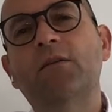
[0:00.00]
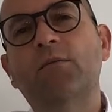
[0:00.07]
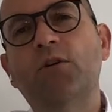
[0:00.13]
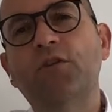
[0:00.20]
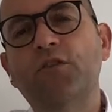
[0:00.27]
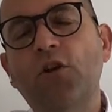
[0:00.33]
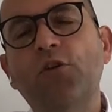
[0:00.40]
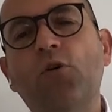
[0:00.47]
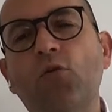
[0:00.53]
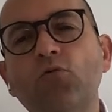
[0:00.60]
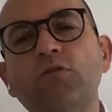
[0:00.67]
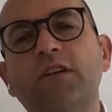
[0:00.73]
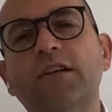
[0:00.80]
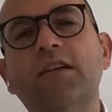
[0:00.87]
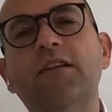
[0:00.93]
was not
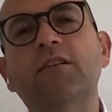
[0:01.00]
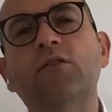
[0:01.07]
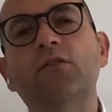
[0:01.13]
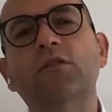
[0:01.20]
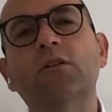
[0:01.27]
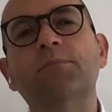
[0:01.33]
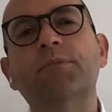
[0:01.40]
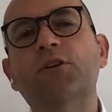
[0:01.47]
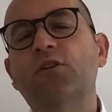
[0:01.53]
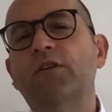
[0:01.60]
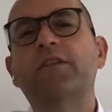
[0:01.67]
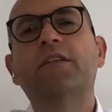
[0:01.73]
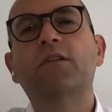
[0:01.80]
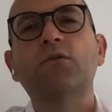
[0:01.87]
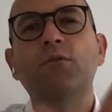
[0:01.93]
holding in Europe
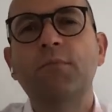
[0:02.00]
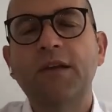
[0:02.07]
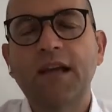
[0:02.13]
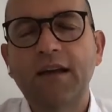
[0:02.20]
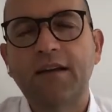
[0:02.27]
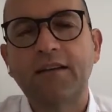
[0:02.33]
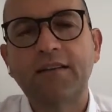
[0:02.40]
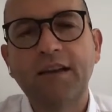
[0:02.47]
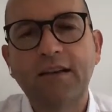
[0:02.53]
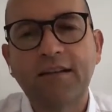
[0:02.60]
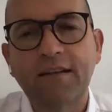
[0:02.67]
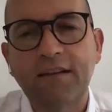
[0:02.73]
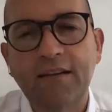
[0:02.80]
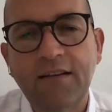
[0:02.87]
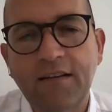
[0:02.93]
because the Lumières had
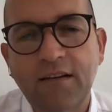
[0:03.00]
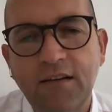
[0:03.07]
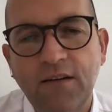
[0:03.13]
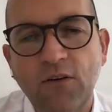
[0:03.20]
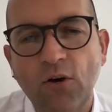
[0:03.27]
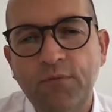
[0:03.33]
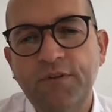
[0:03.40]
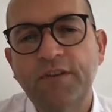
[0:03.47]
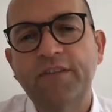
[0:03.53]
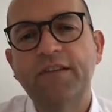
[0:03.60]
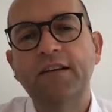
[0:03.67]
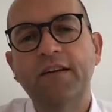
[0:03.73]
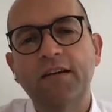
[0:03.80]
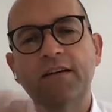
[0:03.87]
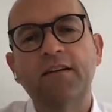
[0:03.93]
uh, uh,
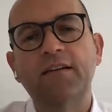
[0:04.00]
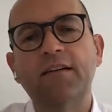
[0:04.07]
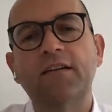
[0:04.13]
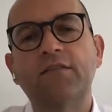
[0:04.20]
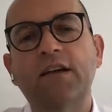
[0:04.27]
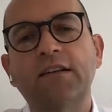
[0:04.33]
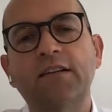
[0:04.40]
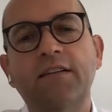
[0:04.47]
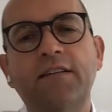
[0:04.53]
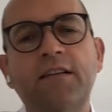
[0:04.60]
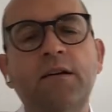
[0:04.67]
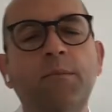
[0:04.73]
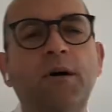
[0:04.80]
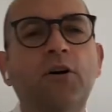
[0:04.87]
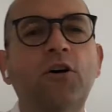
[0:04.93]
obviously uh, invented
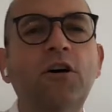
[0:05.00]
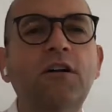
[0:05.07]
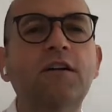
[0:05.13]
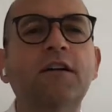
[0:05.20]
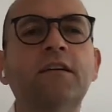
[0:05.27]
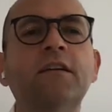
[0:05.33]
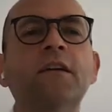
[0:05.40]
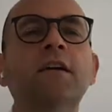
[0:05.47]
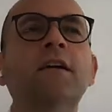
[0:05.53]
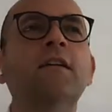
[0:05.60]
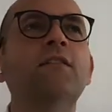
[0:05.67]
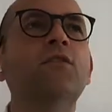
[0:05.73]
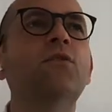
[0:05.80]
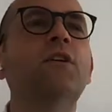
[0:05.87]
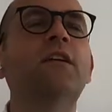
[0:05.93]
cinema earlier.
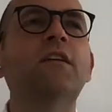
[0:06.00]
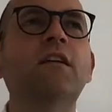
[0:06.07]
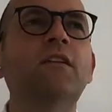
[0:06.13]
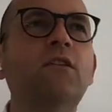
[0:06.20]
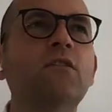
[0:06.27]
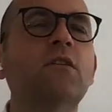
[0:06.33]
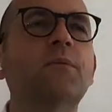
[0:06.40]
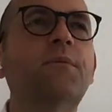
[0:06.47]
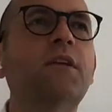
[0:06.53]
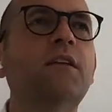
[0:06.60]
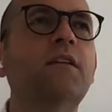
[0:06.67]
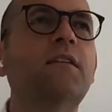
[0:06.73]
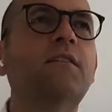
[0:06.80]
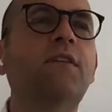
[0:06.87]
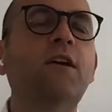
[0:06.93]
So in, in Europe,
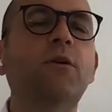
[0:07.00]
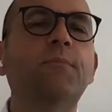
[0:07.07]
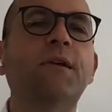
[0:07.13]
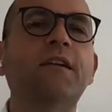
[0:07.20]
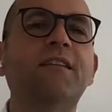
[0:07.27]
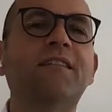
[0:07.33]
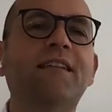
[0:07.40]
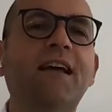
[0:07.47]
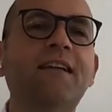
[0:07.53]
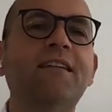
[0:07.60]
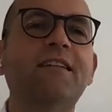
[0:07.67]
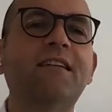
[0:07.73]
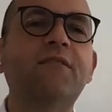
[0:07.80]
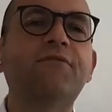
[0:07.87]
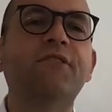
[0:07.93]
the development is
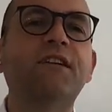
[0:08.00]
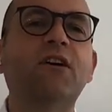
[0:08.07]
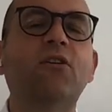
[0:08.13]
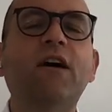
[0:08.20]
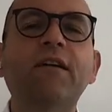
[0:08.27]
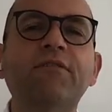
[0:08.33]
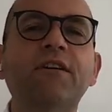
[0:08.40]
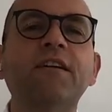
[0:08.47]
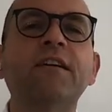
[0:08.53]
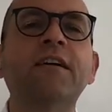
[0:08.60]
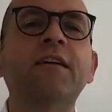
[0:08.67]
slightly different. However,